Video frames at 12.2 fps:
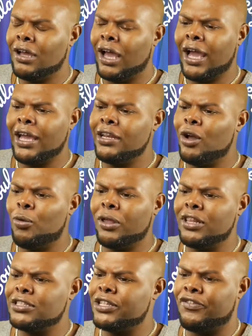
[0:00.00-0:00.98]
I didn't know
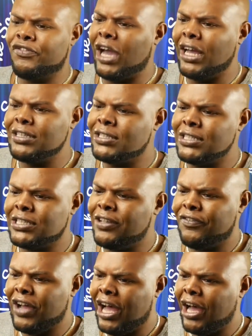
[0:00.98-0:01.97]
whether to fight to
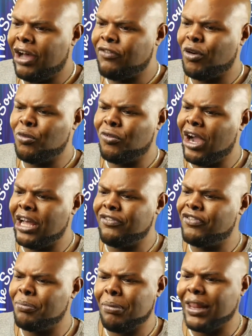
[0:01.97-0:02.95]
survive or run
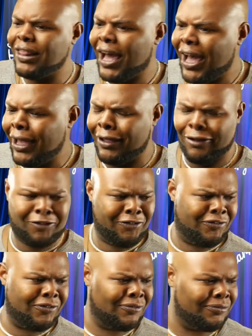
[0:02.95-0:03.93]
for my life.
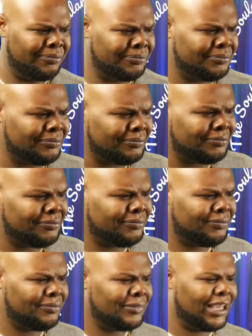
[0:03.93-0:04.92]

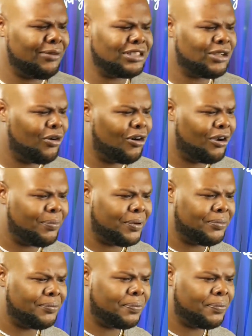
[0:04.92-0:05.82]
It was horrible.